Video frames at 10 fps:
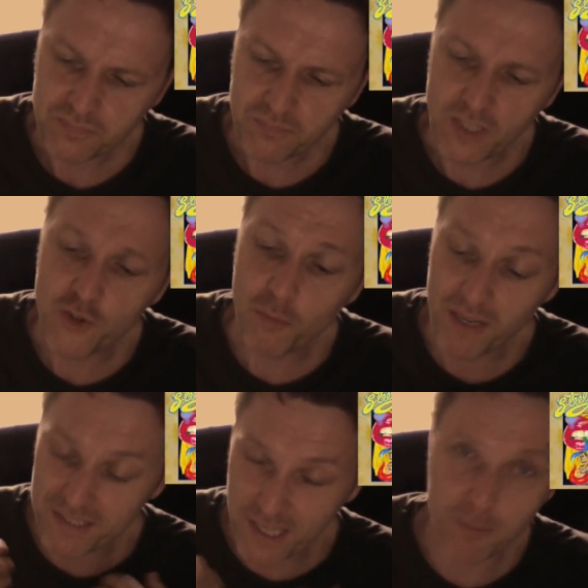Not
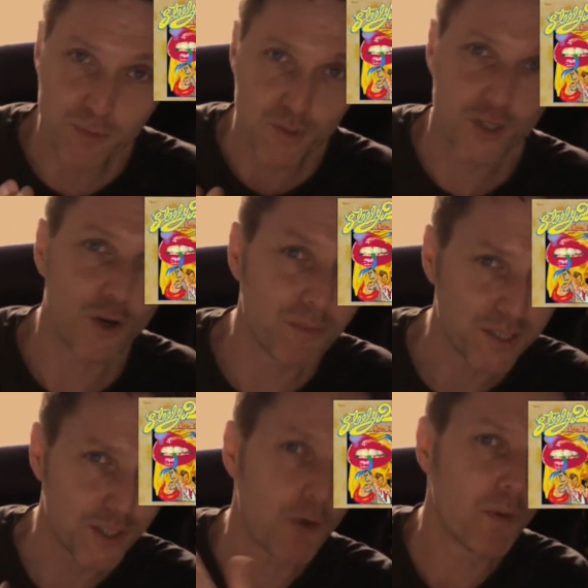my debut show, my
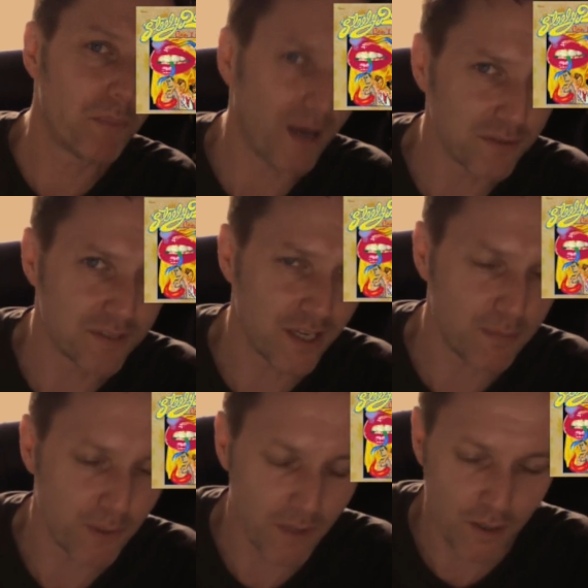show about
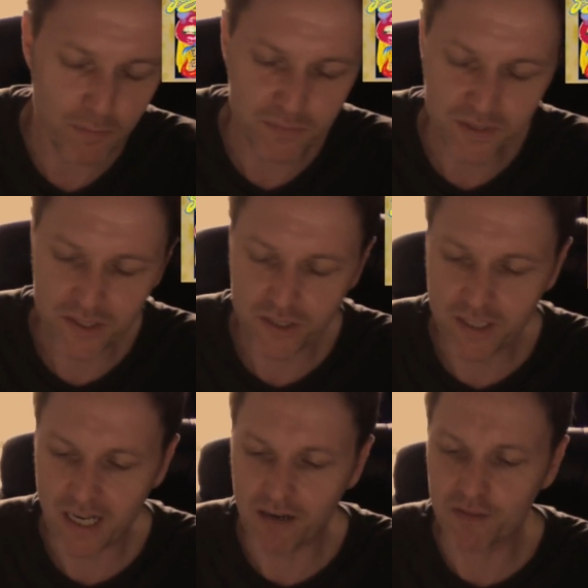debut albums, I should
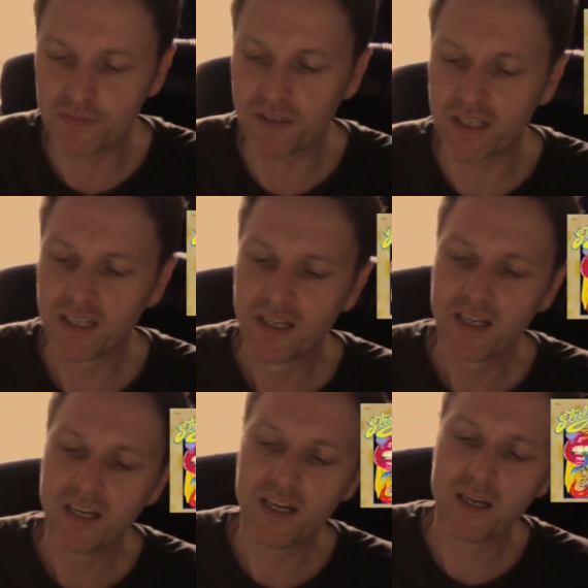clarify.
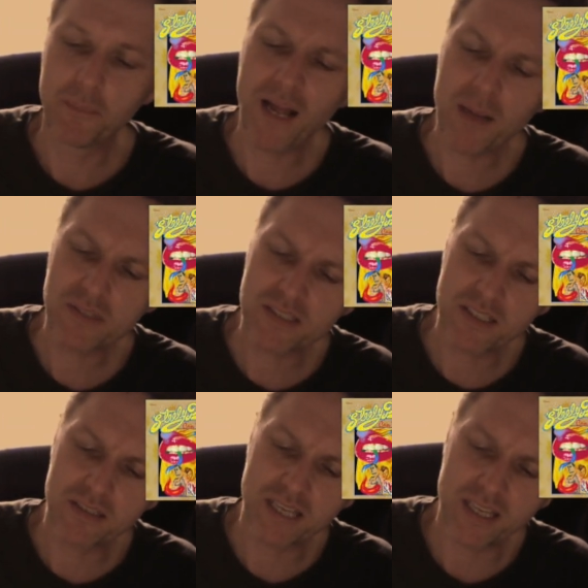Perhaps it
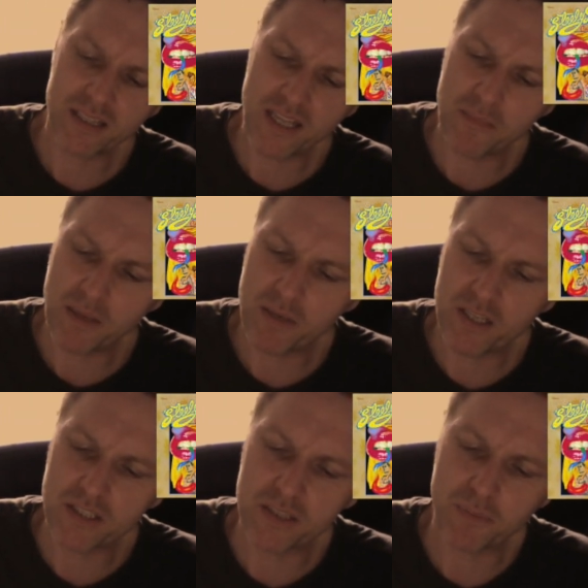didn't get in there, maybe
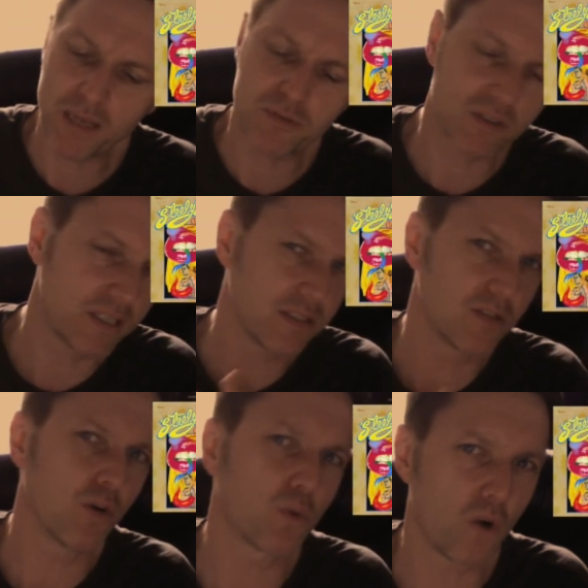because it's
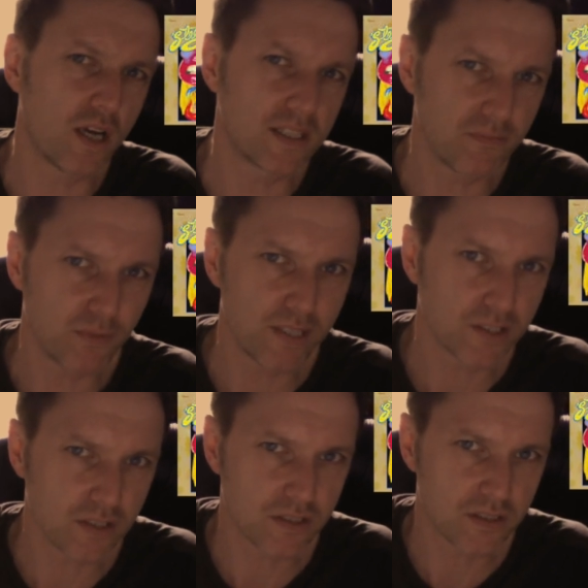not quite as
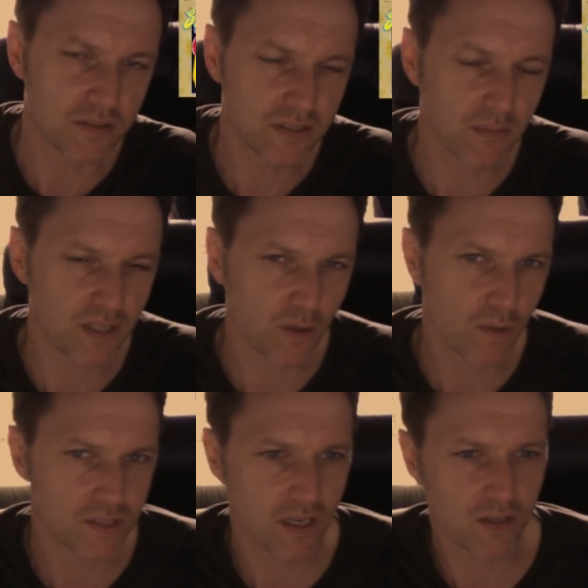influential as some of the
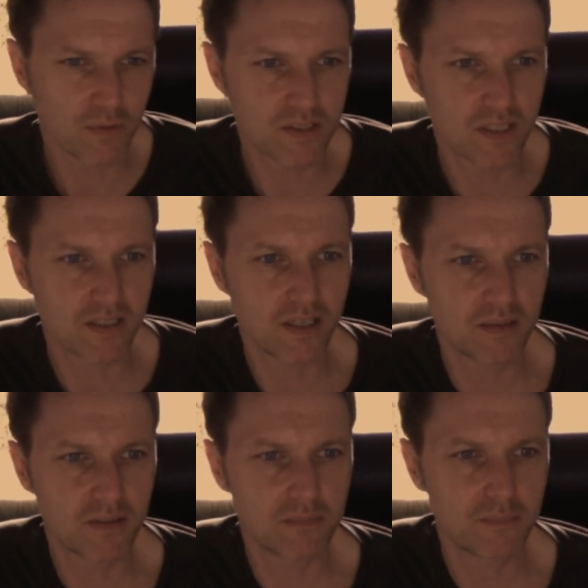other ones I
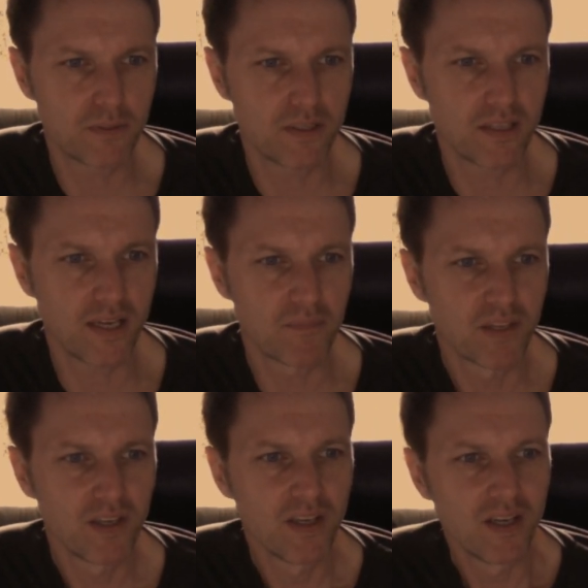put in there.
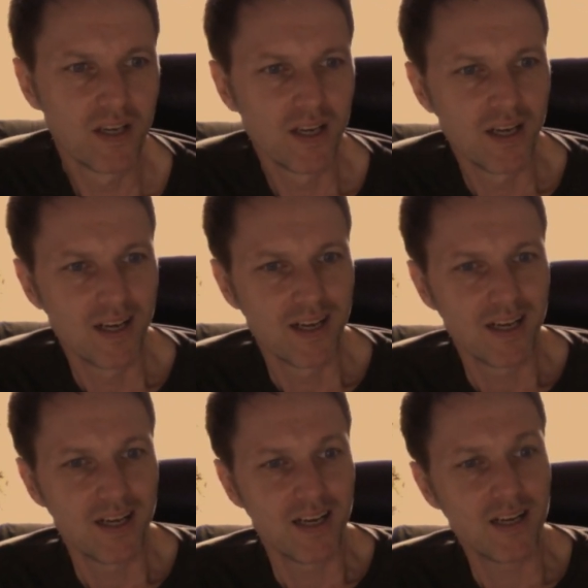
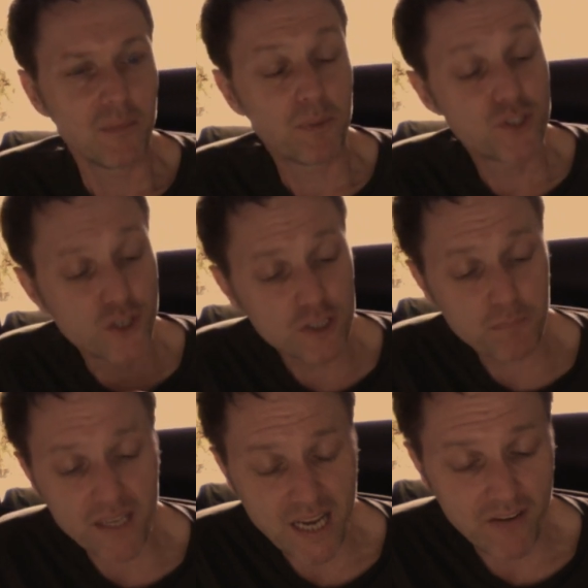produced
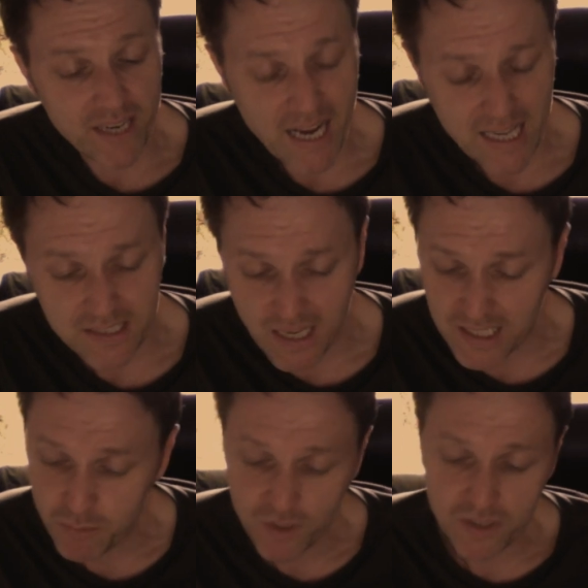by Gary Katz,
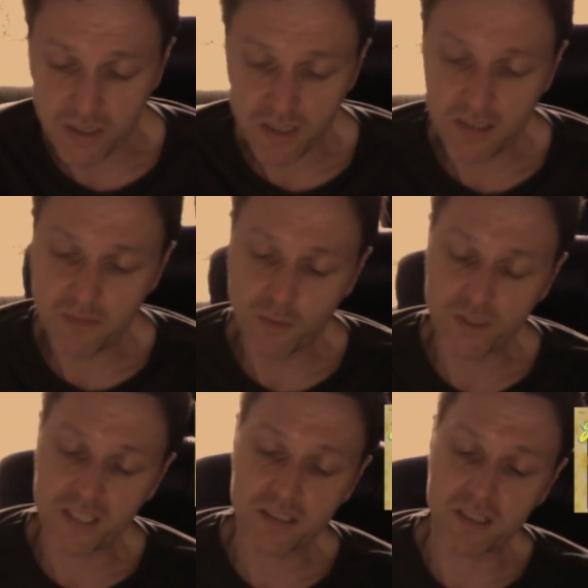as was all
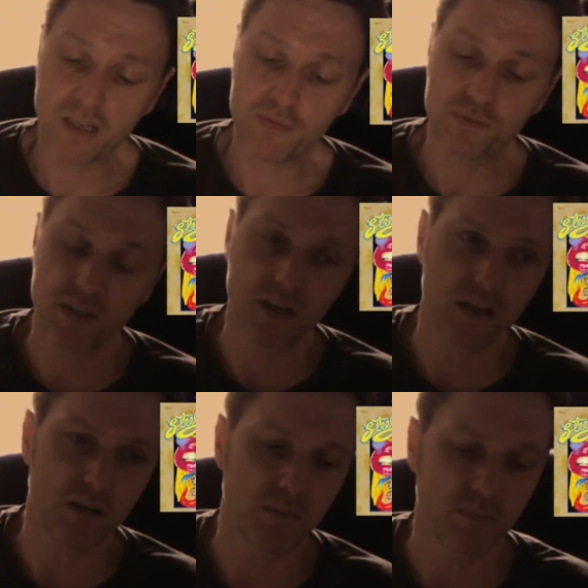their stuff
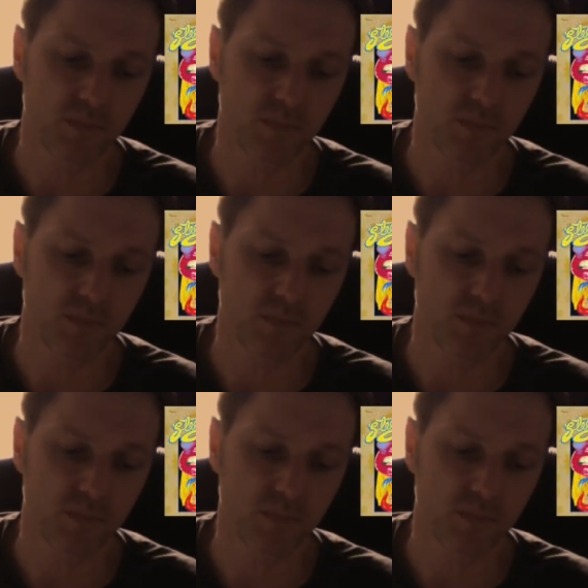from